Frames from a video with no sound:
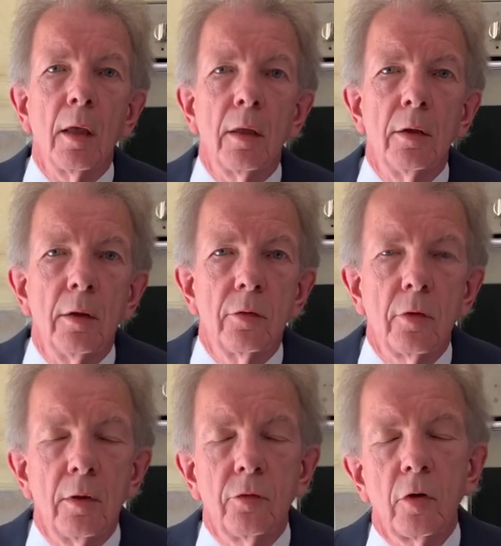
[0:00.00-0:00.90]

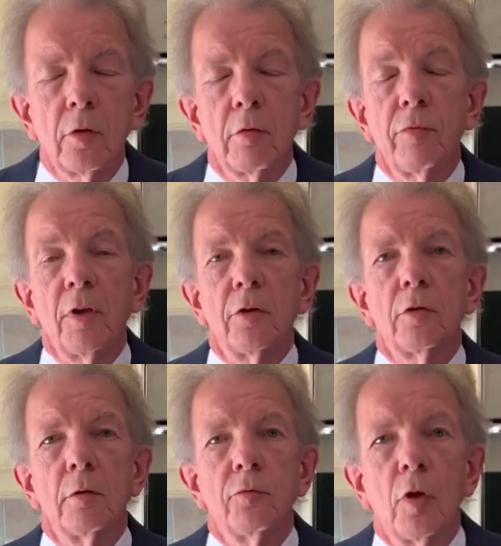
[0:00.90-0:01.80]
It's just a
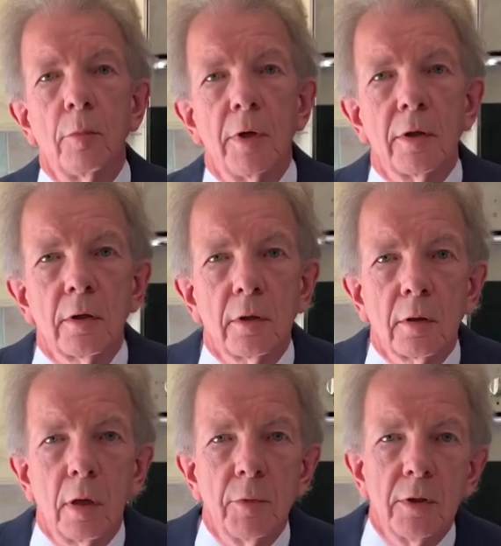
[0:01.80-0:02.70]
reflection of Dominic
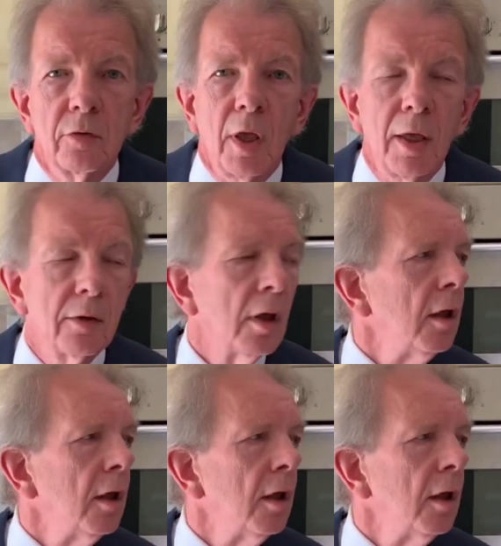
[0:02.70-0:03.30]
Cummings' head.